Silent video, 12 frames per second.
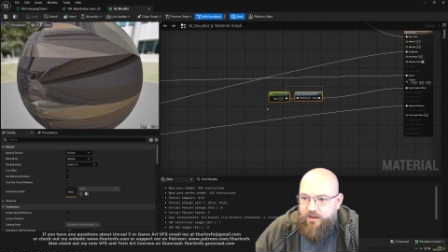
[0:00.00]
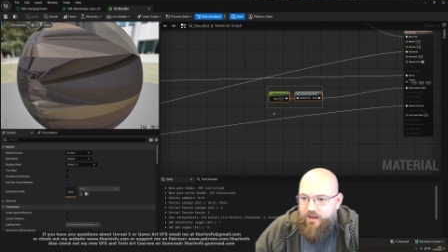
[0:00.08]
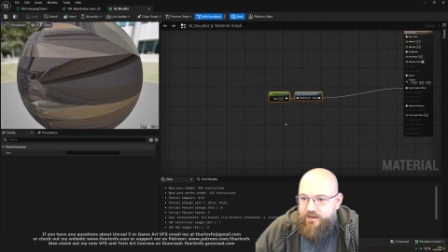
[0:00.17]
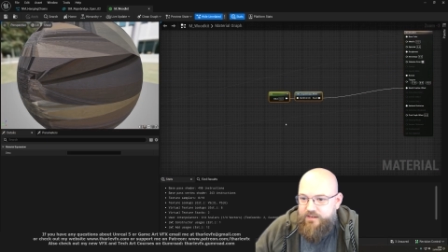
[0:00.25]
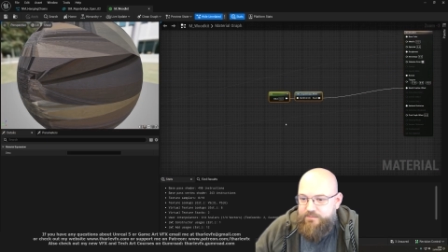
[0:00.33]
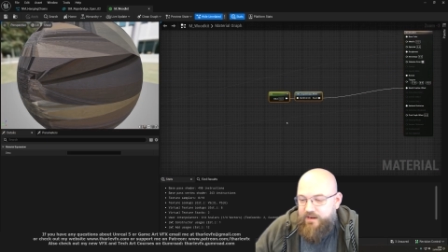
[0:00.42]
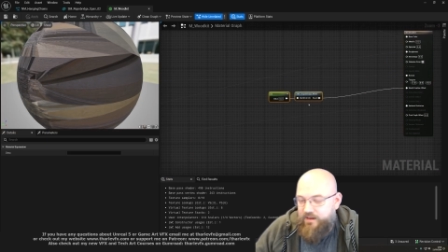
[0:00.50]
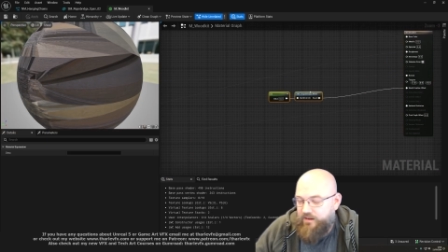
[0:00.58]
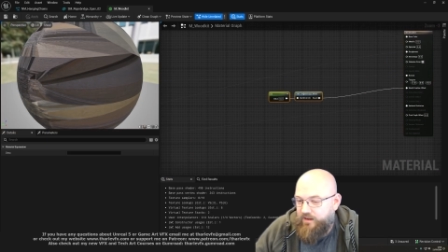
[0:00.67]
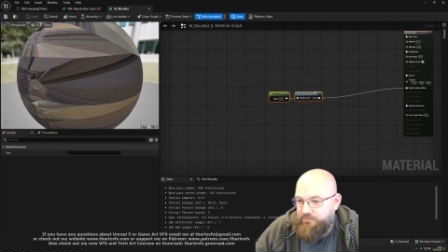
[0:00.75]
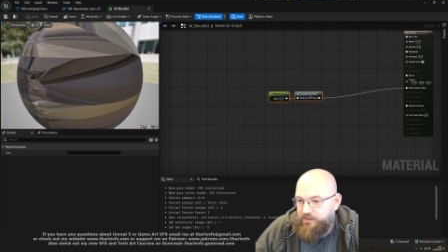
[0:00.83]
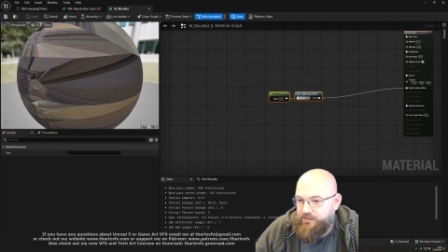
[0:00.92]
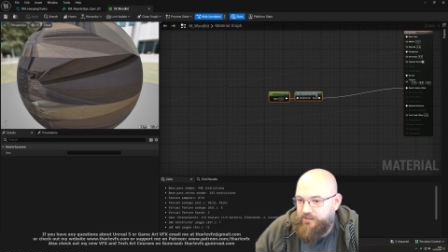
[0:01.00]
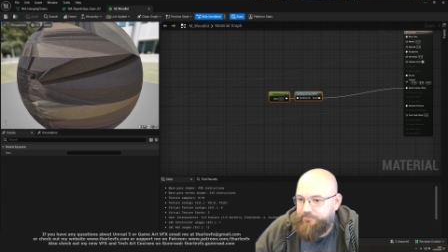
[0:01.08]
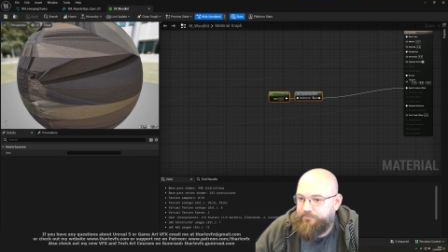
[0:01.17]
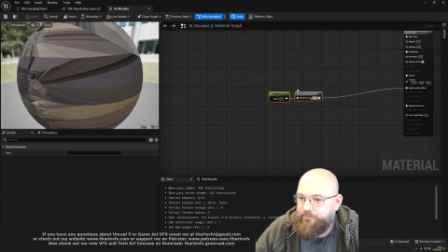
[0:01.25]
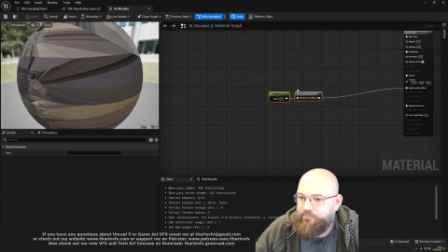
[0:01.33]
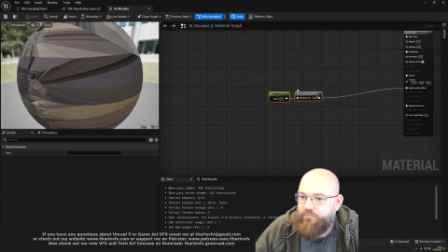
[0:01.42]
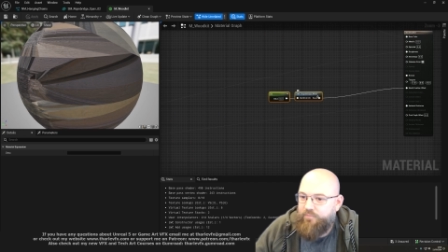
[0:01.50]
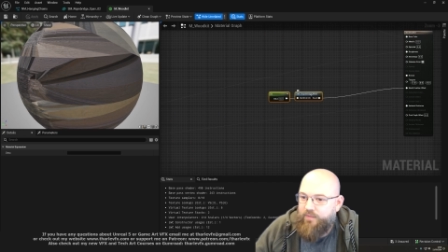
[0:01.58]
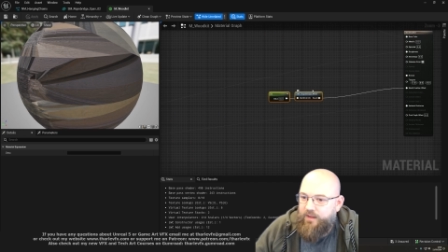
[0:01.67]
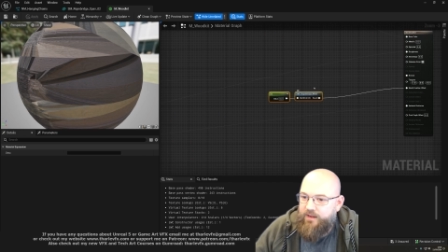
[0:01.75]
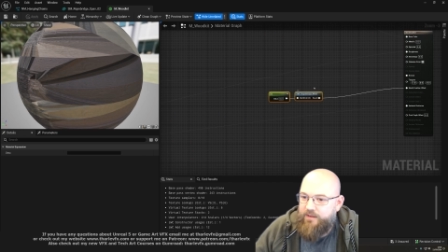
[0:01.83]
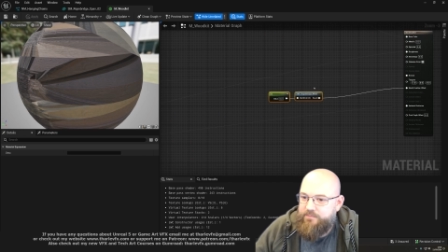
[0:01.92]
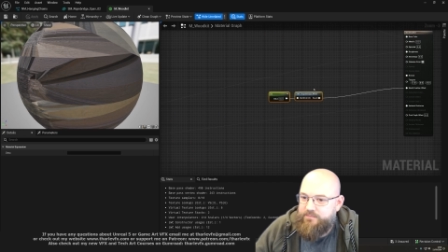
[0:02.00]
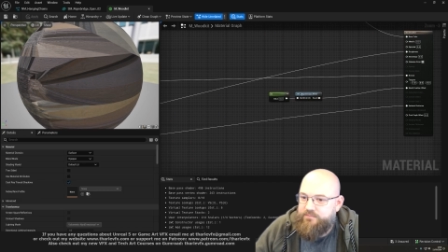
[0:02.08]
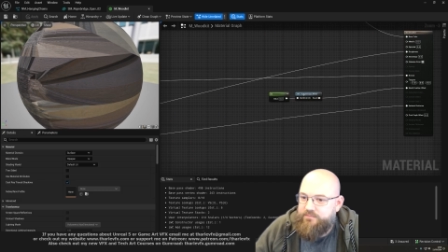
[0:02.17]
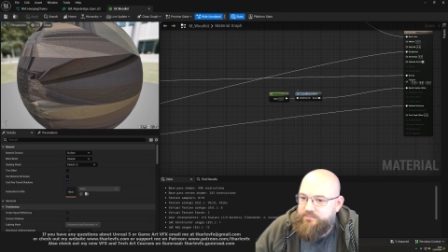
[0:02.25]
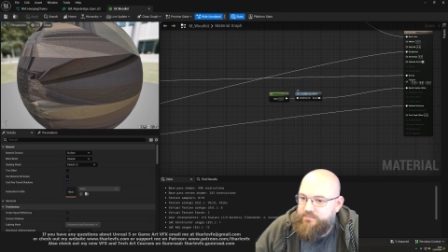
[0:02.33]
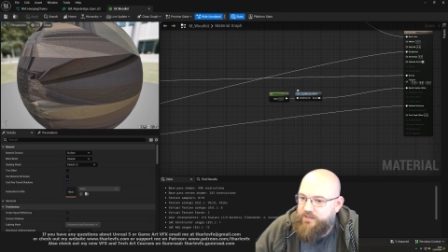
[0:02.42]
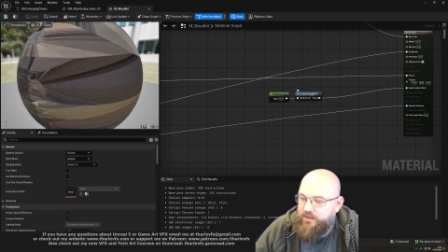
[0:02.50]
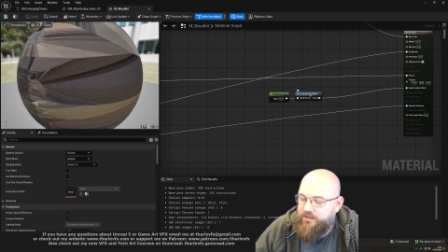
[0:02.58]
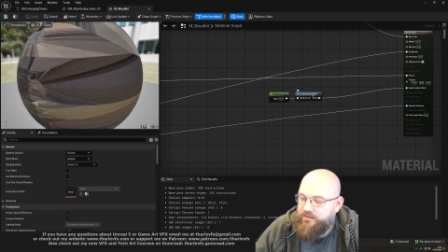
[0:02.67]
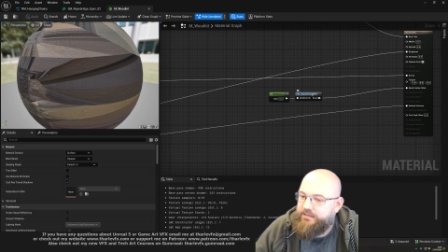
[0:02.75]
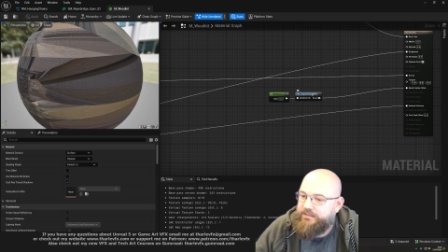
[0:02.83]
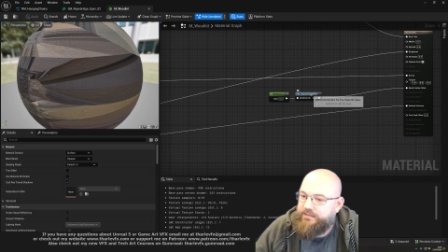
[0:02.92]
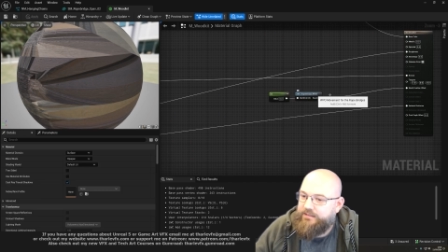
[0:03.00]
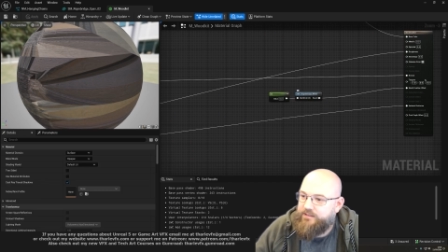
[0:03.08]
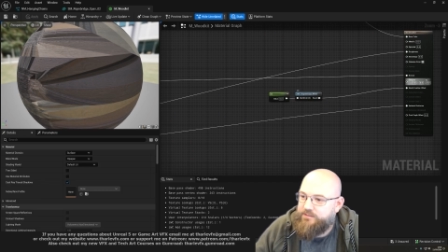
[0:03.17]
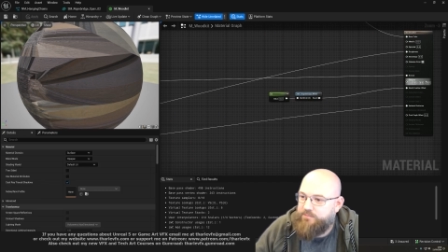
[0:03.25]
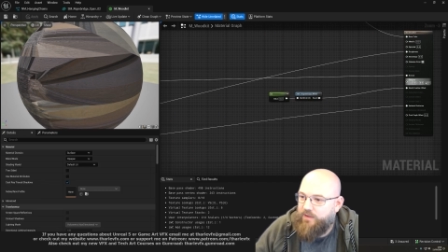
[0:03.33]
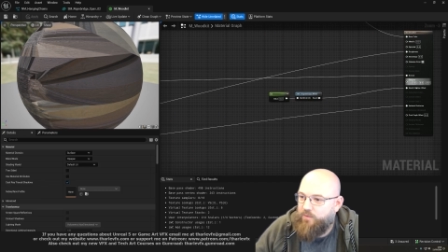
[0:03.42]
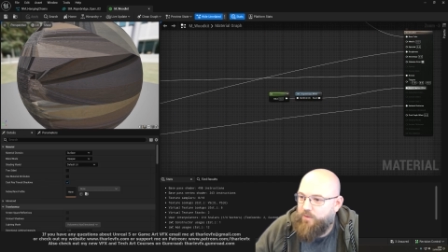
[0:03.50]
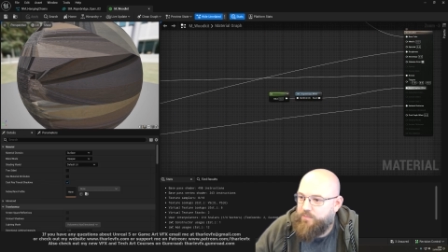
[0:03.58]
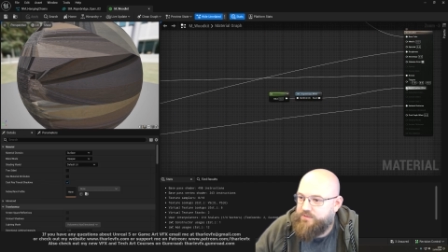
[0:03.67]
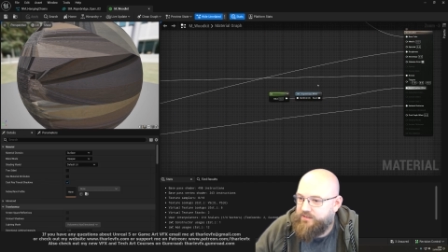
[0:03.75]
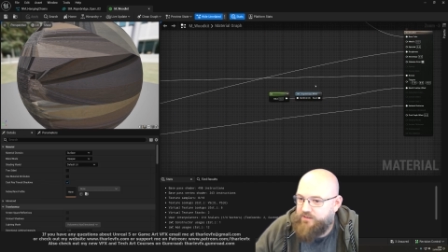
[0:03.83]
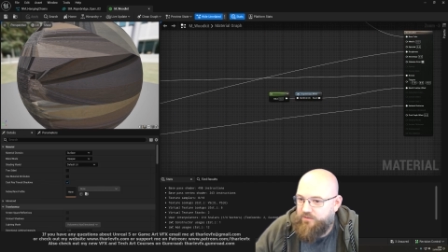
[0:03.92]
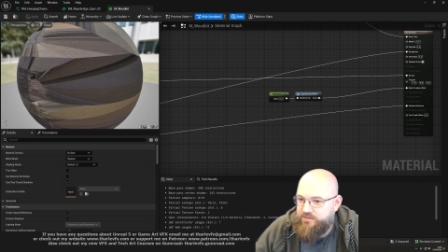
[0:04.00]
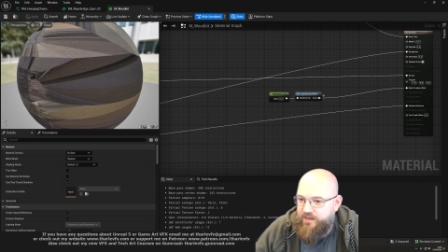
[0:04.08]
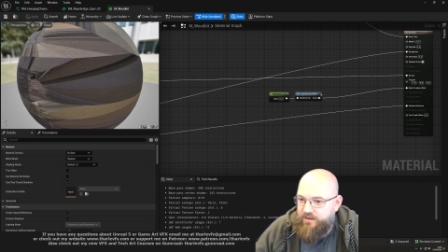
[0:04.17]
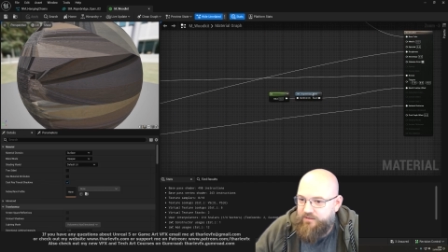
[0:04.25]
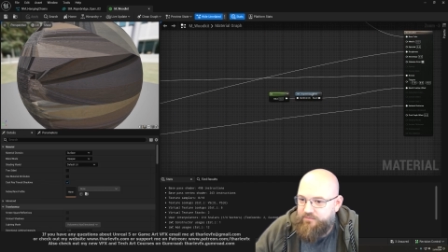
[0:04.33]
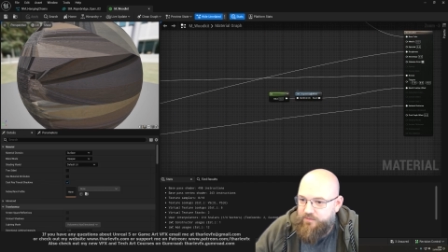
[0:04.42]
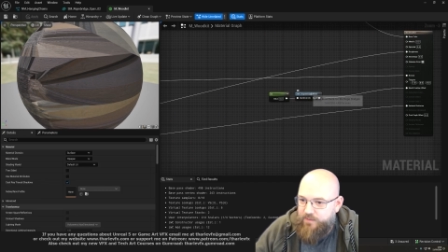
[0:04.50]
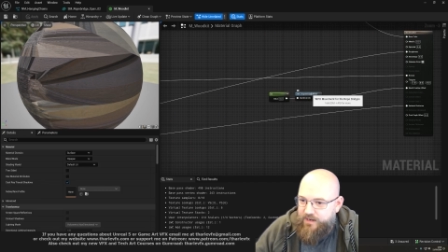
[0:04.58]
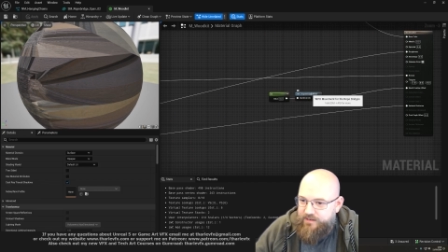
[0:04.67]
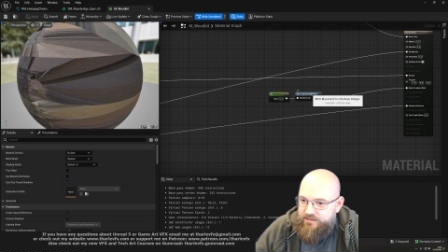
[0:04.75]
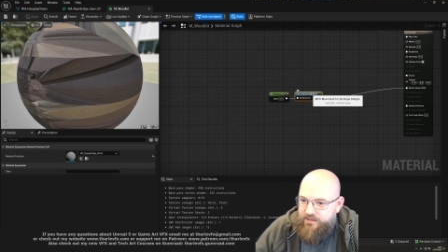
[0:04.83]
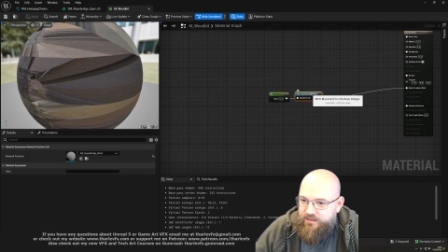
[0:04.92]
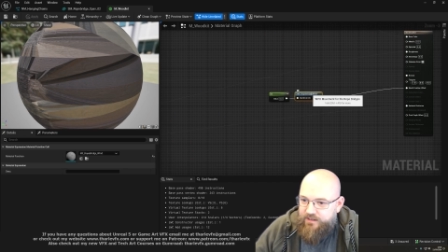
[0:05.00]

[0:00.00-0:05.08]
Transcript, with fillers: I just made a function that does my world position offset for the wind,